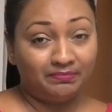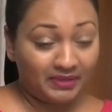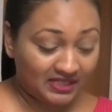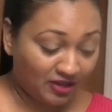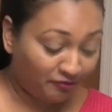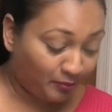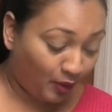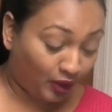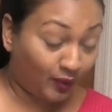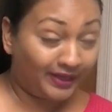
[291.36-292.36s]
piece of
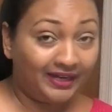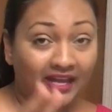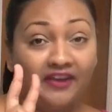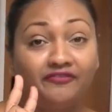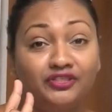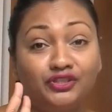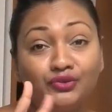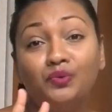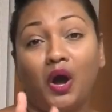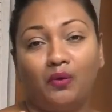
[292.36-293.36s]
pork loin in here for
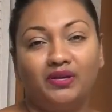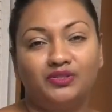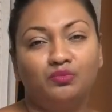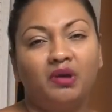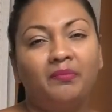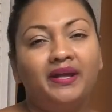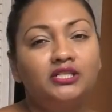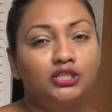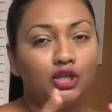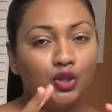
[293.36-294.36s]
2 hours. Remember,
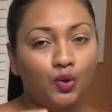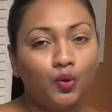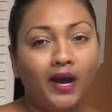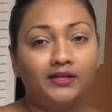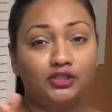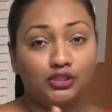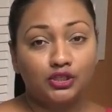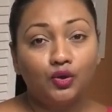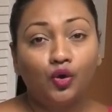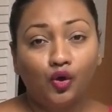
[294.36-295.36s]
it's low and
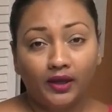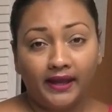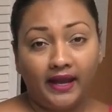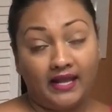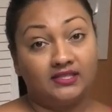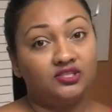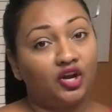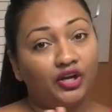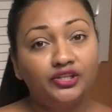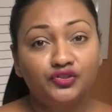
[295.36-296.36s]
slow cooking. It's not
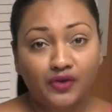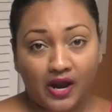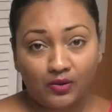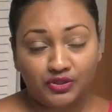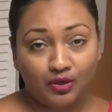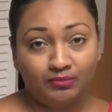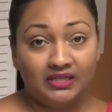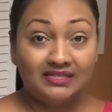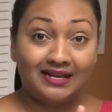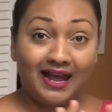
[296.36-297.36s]
going to dry out your
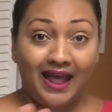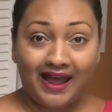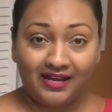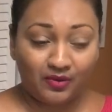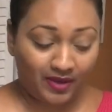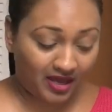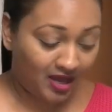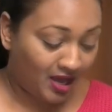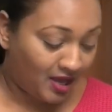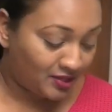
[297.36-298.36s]
meat in any way.
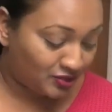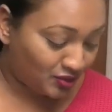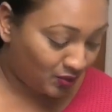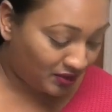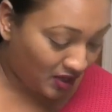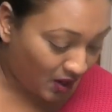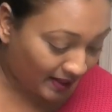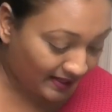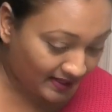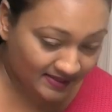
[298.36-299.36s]
So now
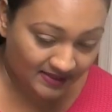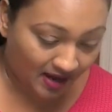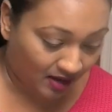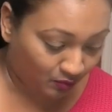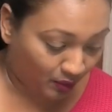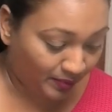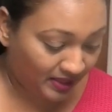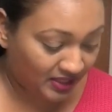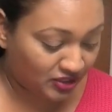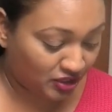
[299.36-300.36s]
that it's done, what we
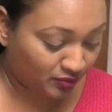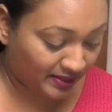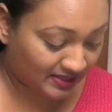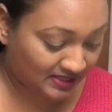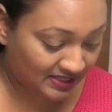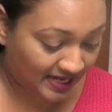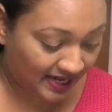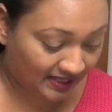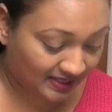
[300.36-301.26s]
need to do is take